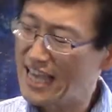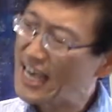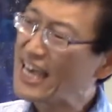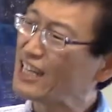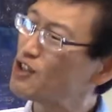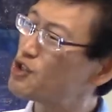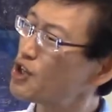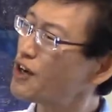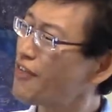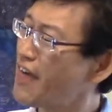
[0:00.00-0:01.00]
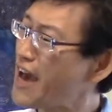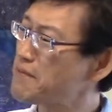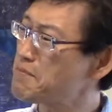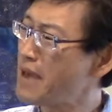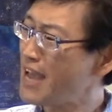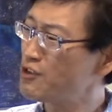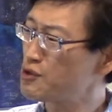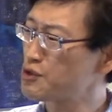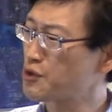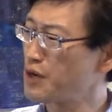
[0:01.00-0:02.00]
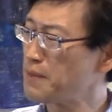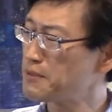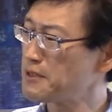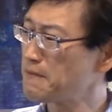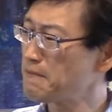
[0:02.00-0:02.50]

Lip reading: and he took that manuscript,